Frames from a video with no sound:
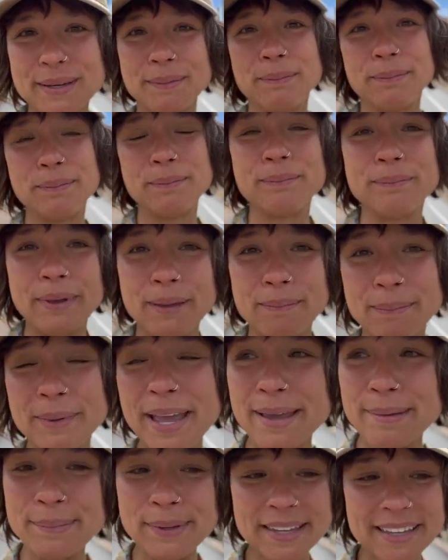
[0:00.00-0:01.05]
my
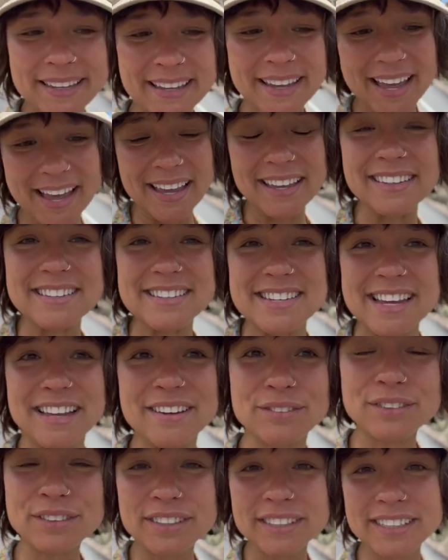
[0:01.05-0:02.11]
baby and I
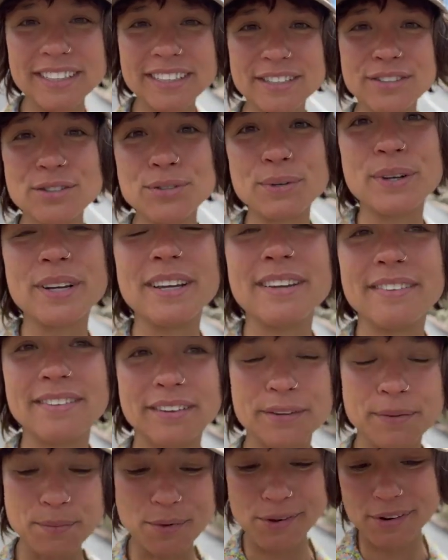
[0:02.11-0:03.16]
really enjoy the
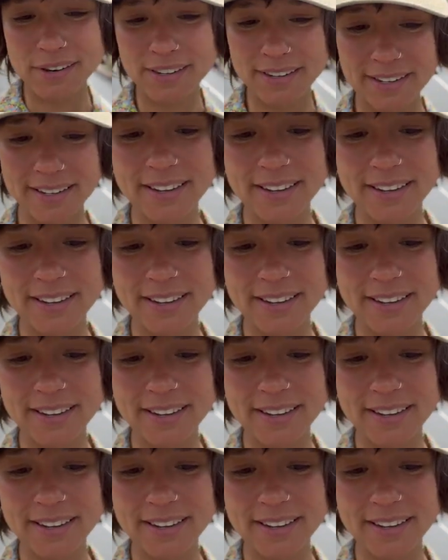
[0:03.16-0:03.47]
community